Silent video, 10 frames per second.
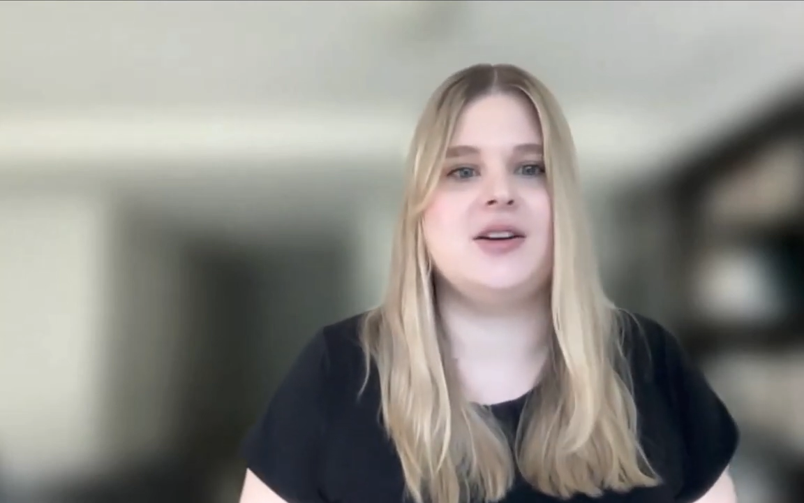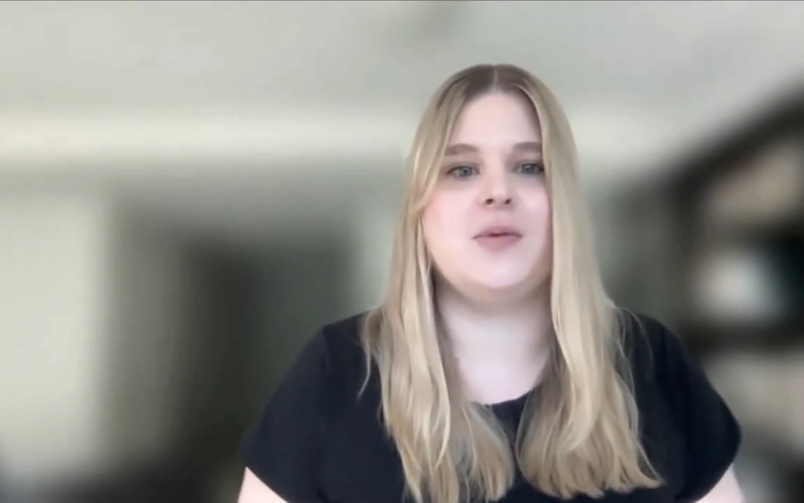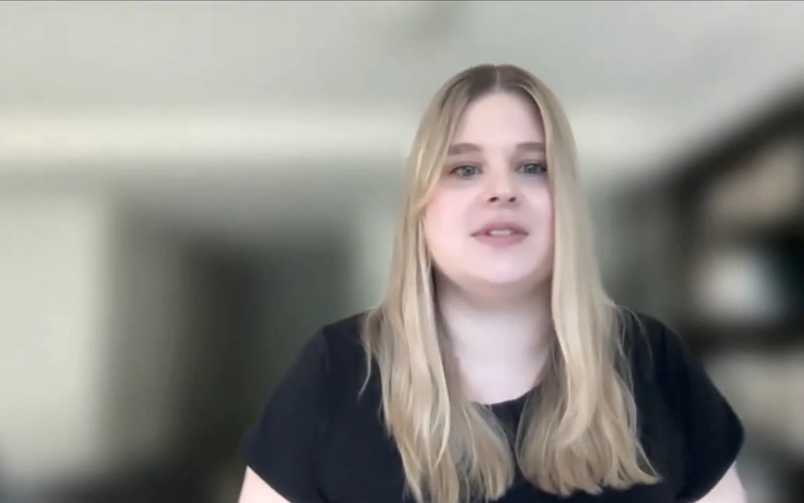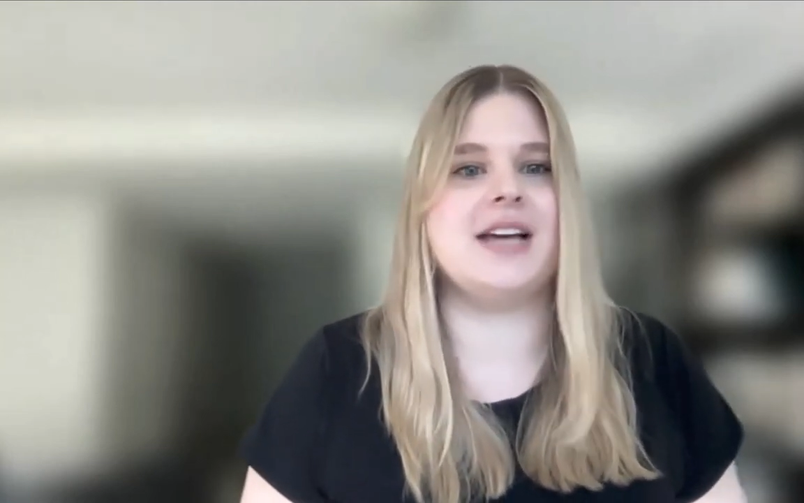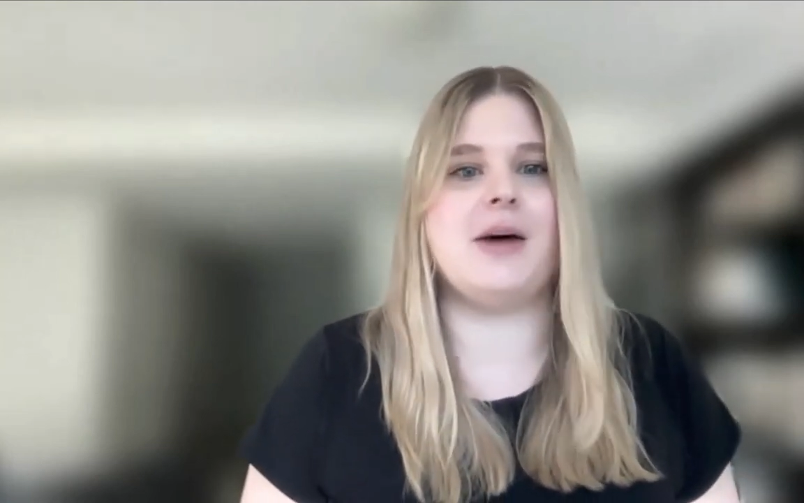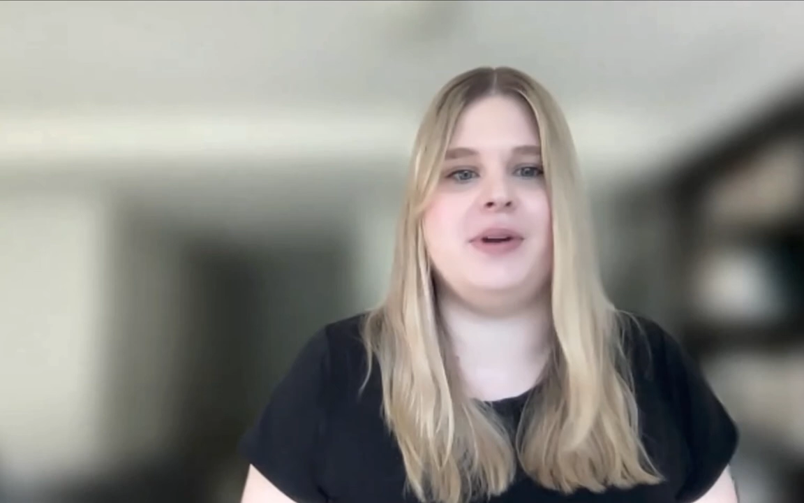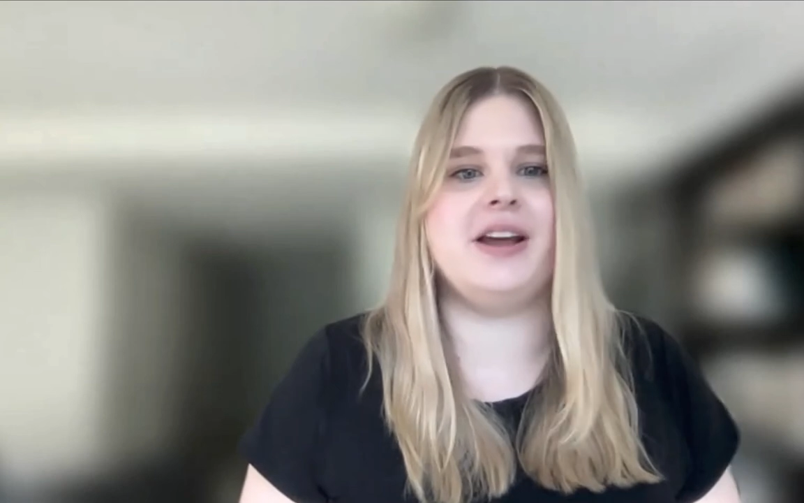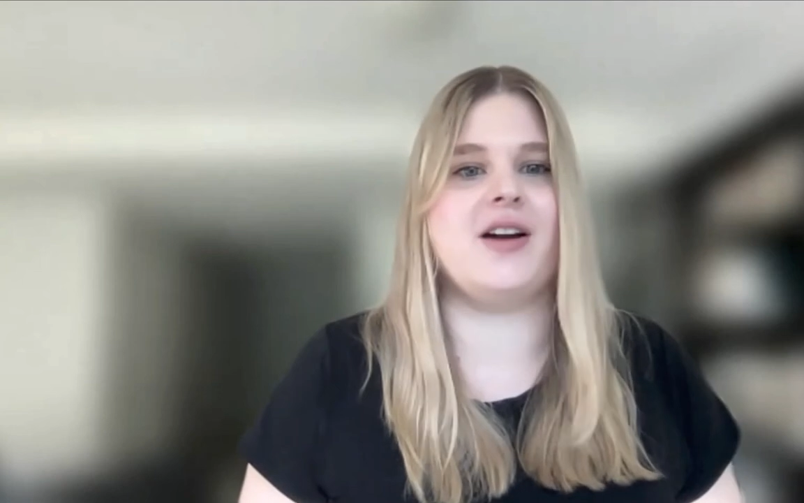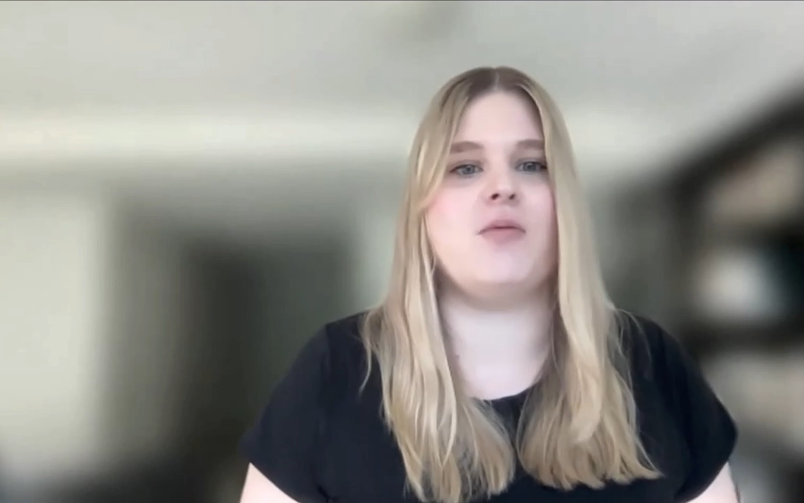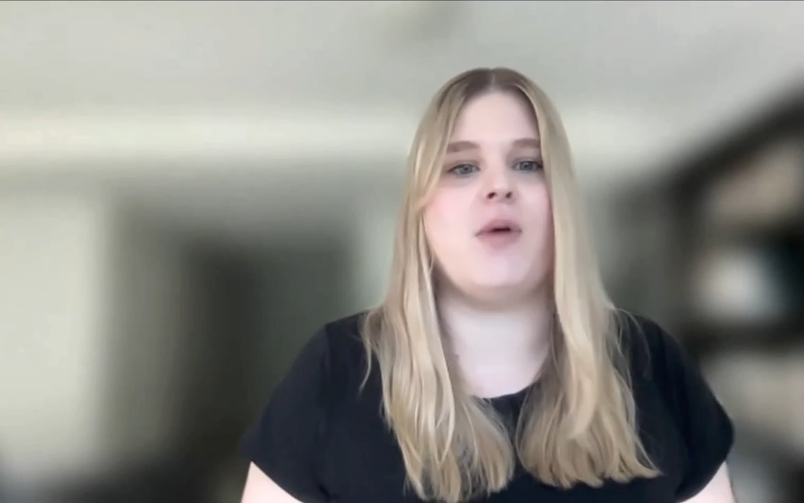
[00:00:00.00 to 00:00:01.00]
was
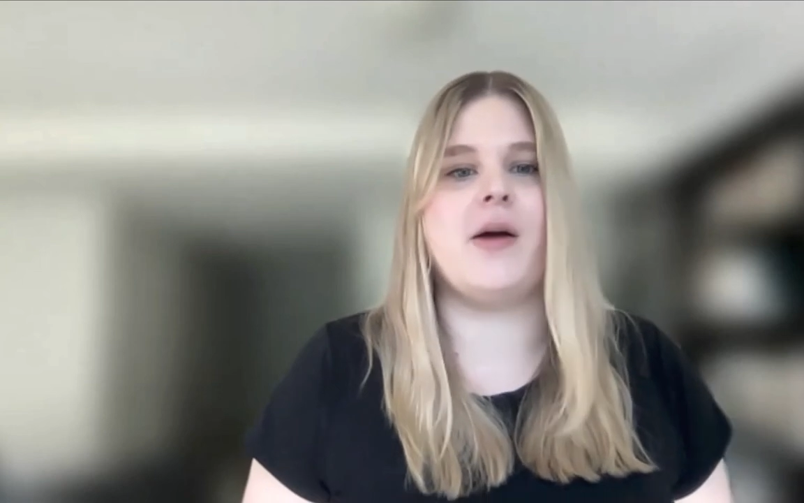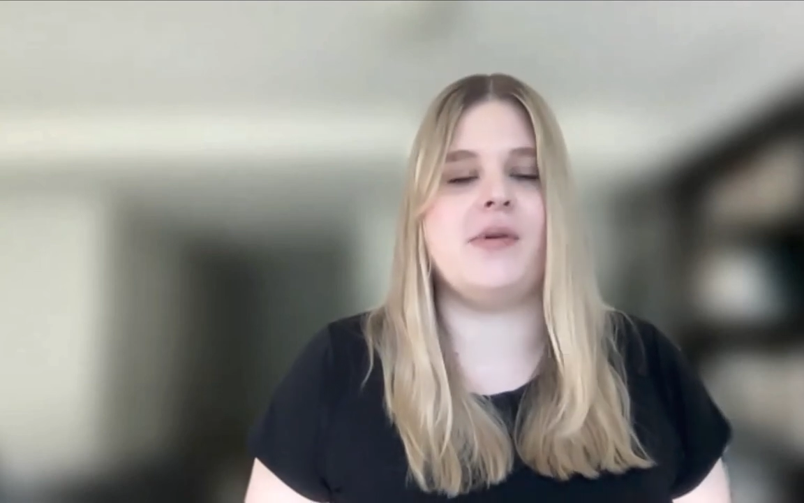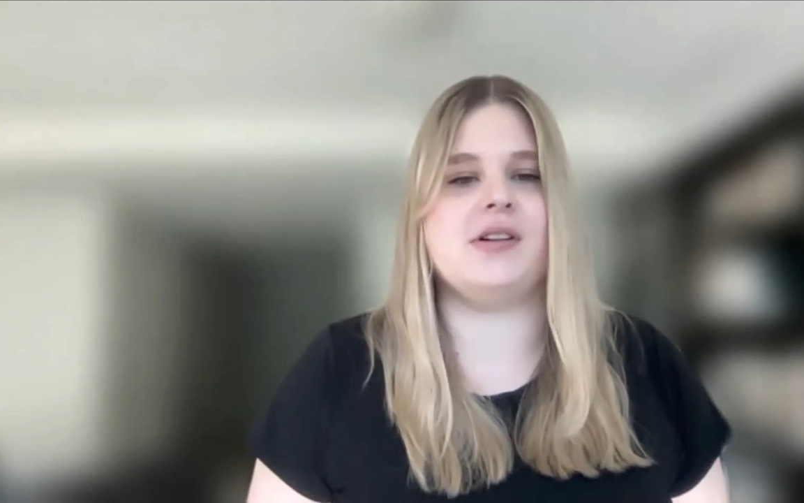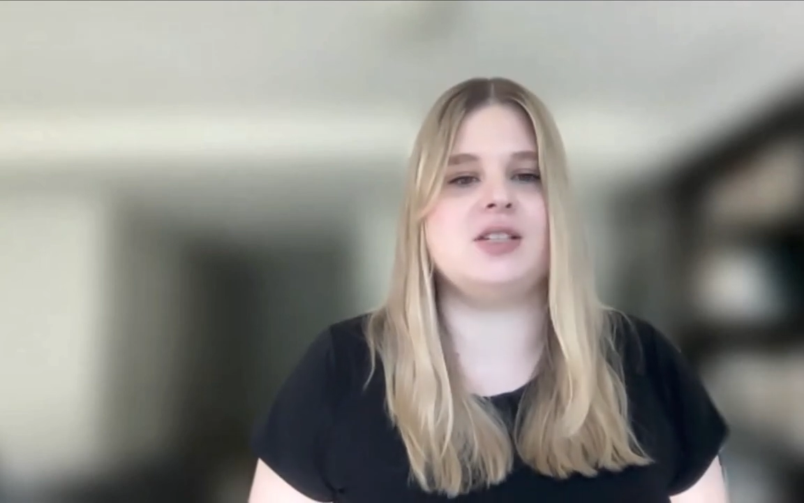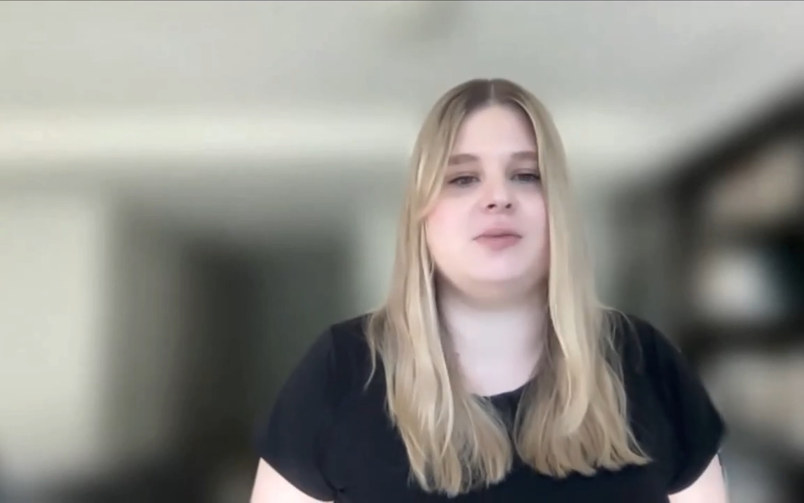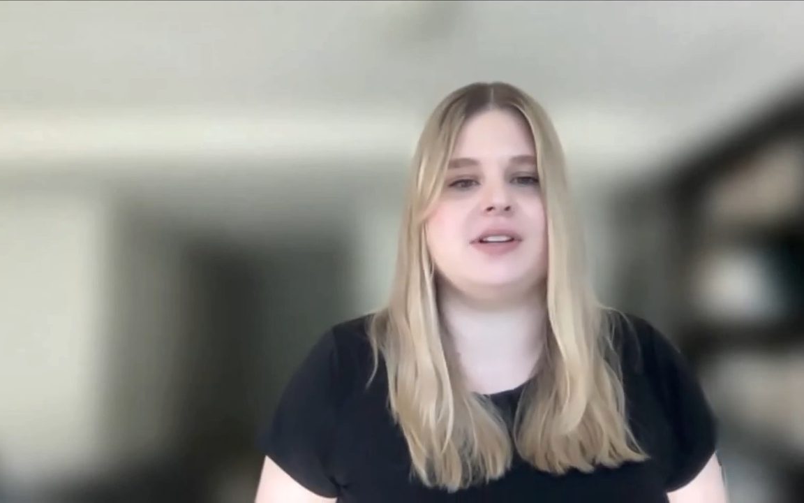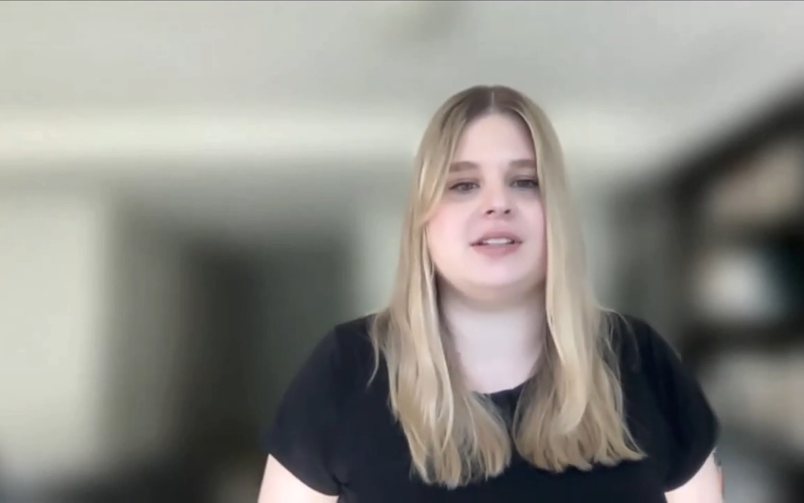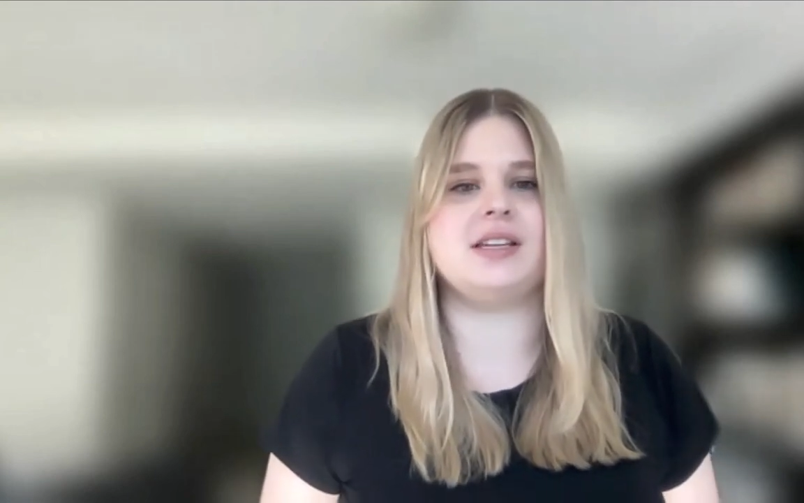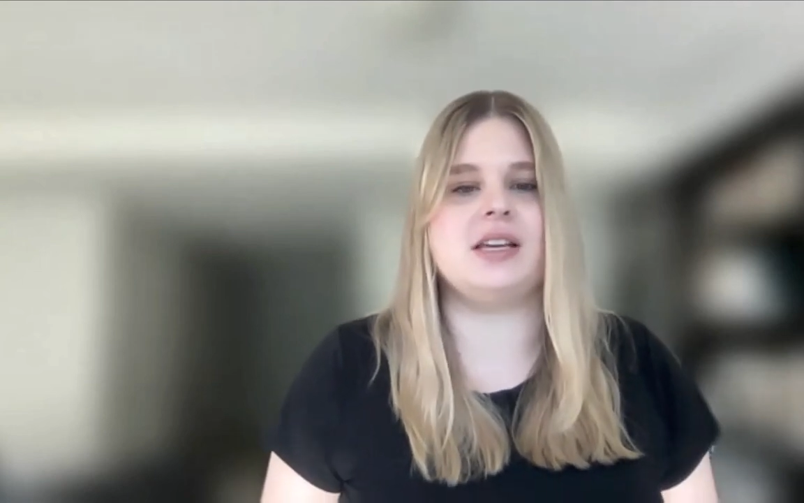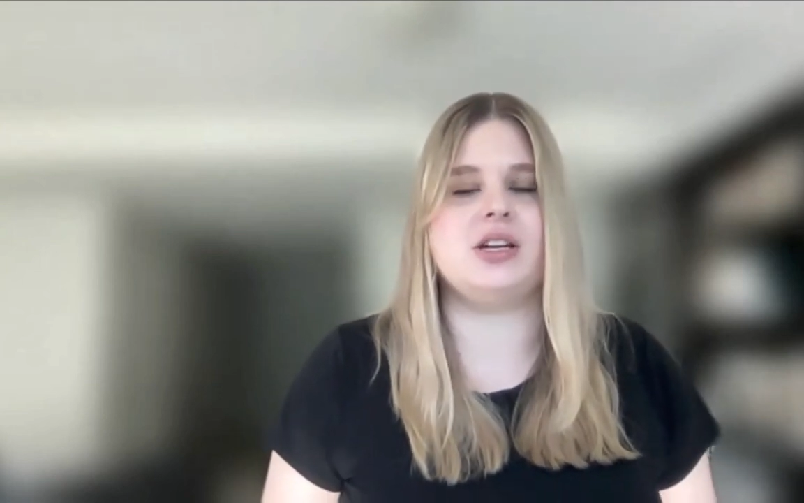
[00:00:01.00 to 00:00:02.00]
happening or why we were
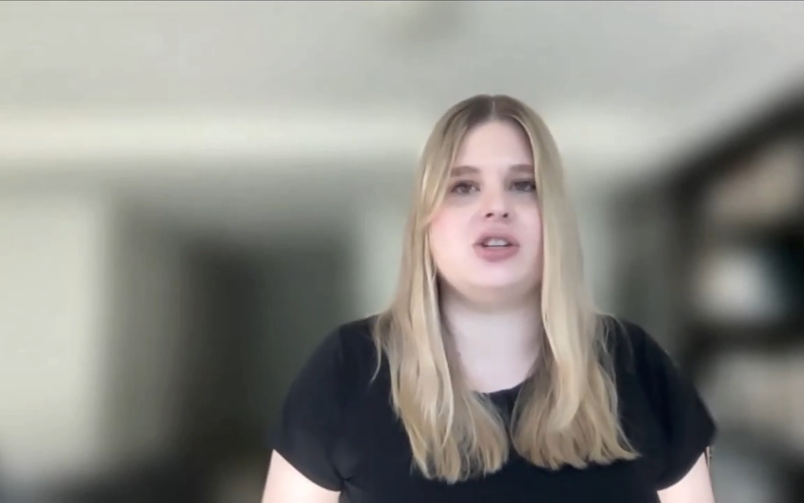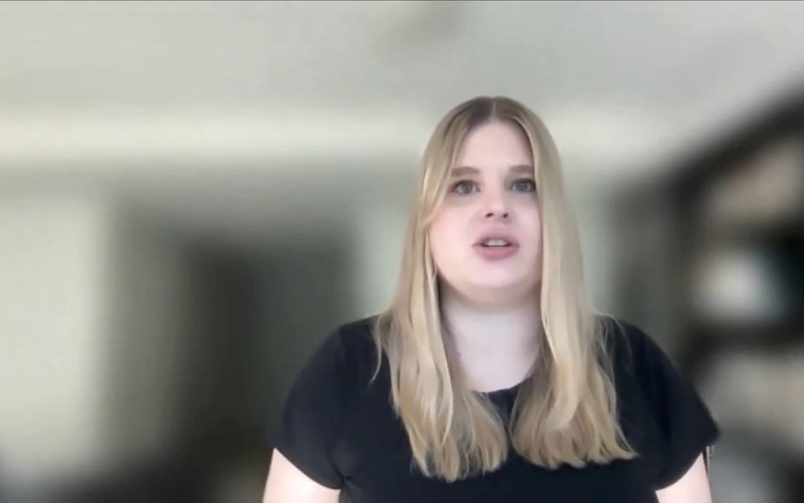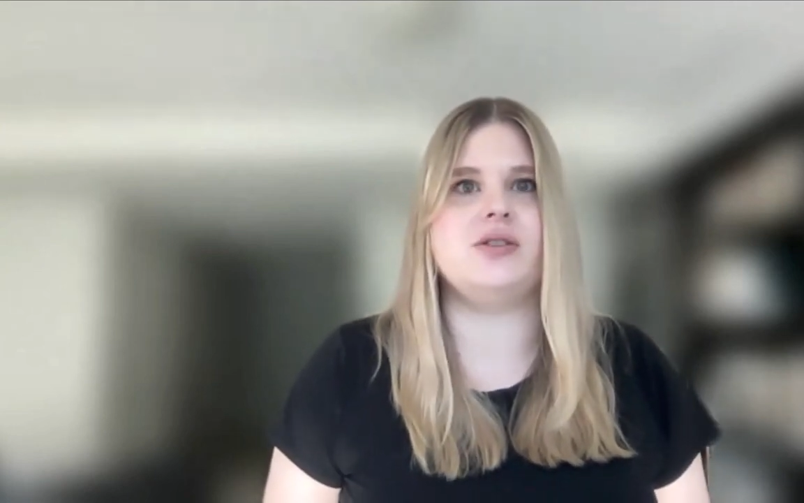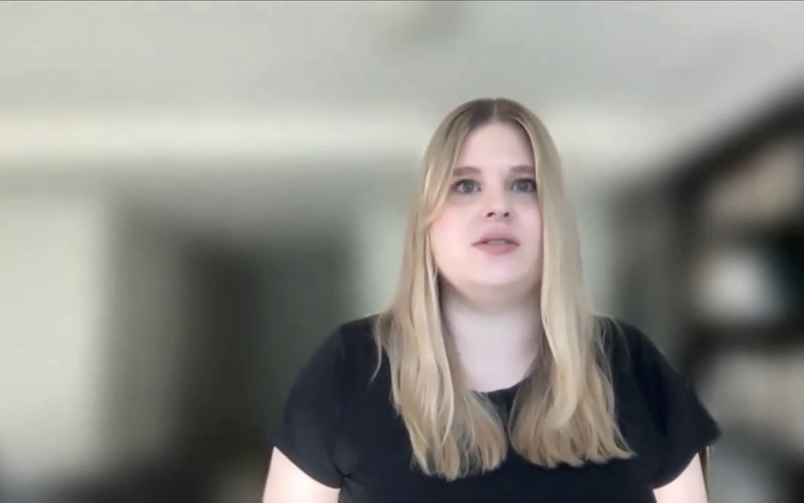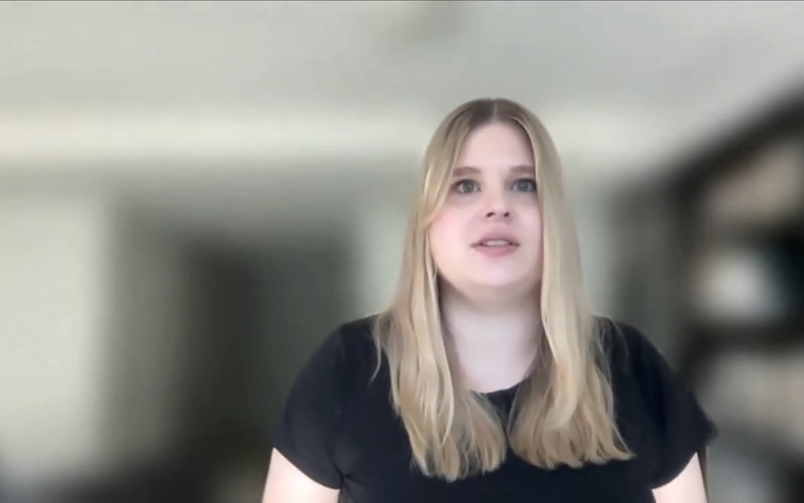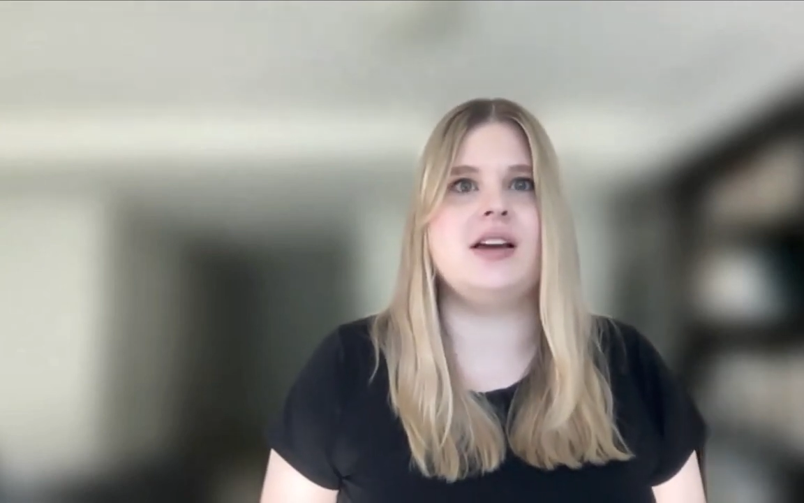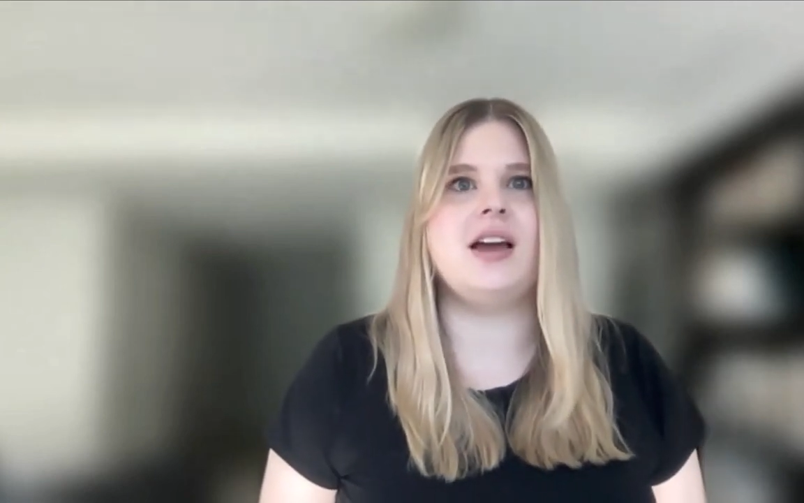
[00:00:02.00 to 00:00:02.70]
experiencing the issues.